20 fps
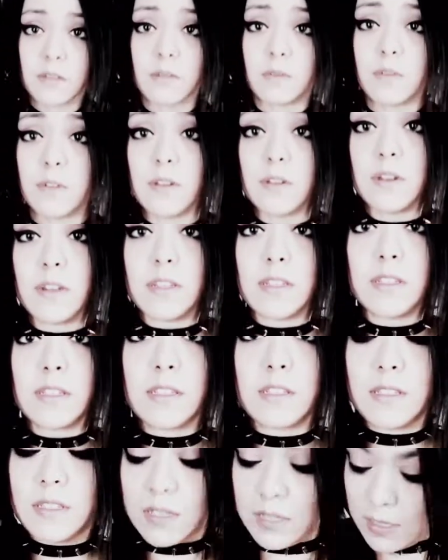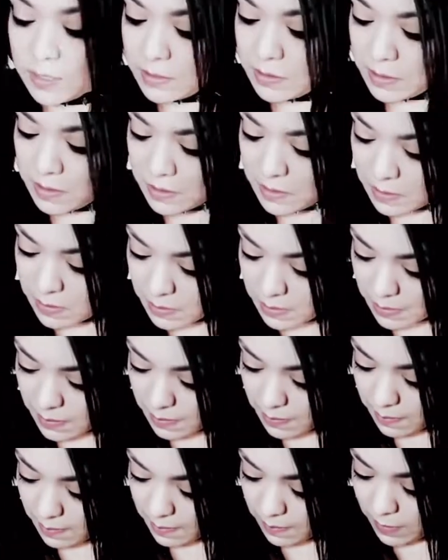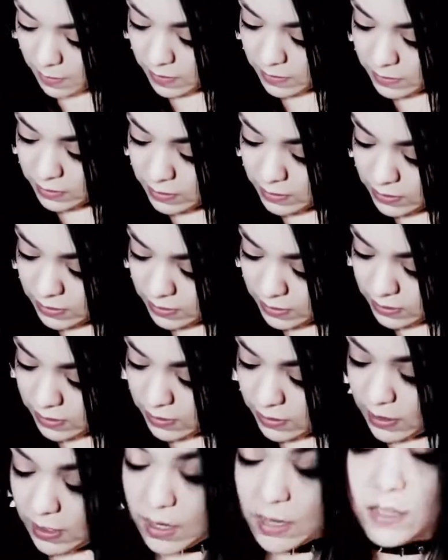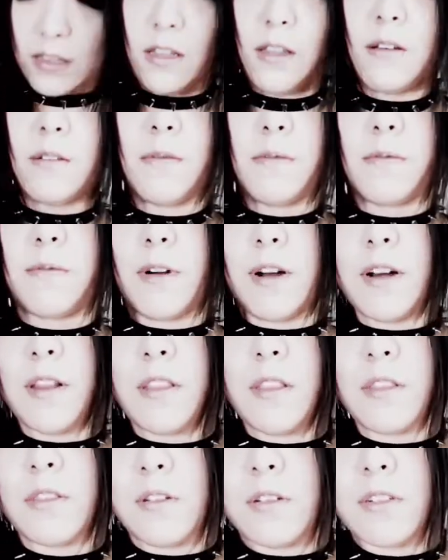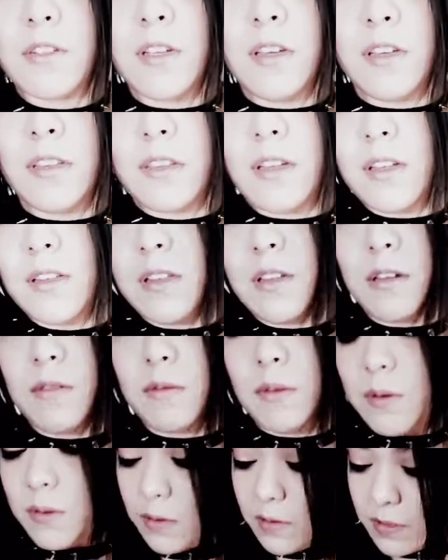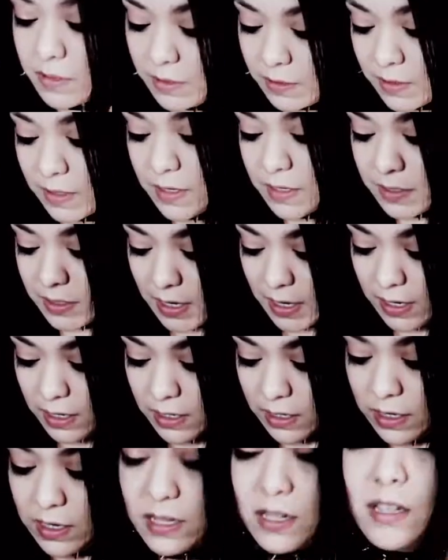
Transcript: Hopefully you guys can see it. But I love Friday the 13th. I love the whole series, and